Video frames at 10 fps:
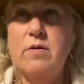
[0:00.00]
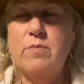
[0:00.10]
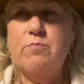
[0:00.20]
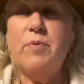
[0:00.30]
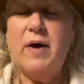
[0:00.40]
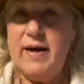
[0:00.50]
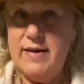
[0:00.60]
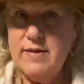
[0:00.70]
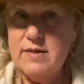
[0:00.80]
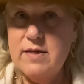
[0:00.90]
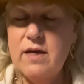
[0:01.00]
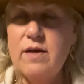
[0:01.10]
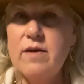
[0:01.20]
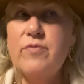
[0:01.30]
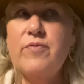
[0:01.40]
but
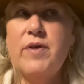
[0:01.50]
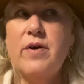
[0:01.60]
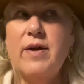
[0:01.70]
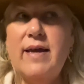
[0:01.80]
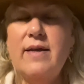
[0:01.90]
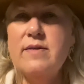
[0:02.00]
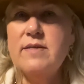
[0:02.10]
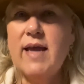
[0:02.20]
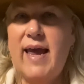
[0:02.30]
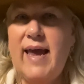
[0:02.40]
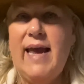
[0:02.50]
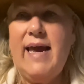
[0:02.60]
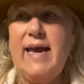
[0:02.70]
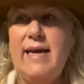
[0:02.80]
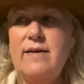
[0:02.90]
if there is
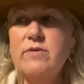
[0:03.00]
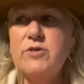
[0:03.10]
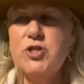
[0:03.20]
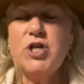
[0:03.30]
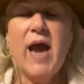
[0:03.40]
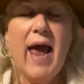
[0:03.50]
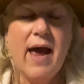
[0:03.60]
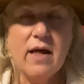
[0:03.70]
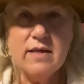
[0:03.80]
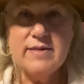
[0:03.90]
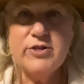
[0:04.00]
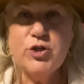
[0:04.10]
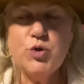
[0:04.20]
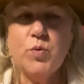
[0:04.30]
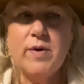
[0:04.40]
a
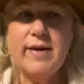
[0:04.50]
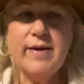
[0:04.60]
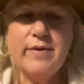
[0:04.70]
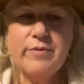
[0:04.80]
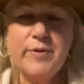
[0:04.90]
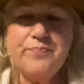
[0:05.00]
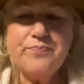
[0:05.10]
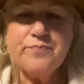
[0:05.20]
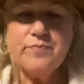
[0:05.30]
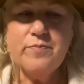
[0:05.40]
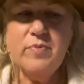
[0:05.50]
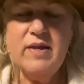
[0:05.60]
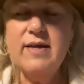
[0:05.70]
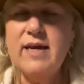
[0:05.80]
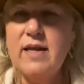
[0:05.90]
challenge with
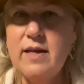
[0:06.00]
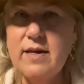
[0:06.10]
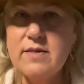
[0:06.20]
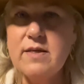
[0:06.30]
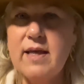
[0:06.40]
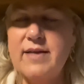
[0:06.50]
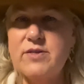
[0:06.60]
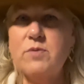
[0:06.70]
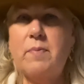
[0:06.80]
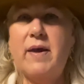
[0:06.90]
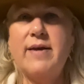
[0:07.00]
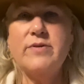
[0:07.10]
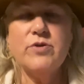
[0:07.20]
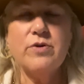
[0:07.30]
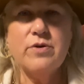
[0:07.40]
getting into that
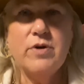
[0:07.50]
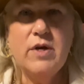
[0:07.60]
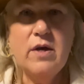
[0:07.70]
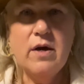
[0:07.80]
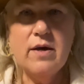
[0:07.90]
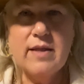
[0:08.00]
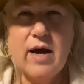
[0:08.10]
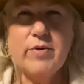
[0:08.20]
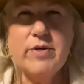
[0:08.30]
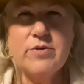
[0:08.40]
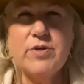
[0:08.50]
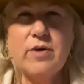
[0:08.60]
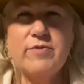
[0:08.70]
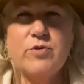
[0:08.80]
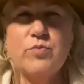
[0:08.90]
space or allowing
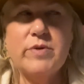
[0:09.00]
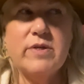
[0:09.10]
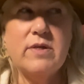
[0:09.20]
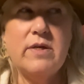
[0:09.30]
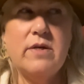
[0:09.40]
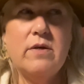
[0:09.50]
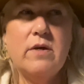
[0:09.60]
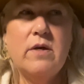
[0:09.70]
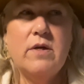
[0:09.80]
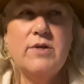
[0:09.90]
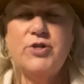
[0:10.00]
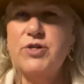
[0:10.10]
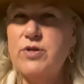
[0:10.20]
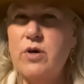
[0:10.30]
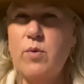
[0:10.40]
yourself to really
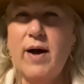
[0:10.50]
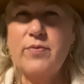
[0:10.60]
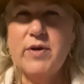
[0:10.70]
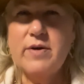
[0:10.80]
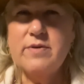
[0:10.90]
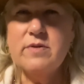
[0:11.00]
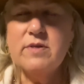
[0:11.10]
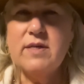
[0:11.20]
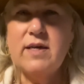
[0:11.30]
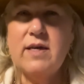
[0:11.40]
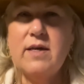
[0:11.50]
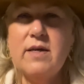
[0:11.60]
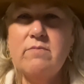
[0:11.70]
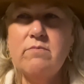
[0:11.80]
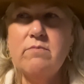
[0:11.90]
just go out there and see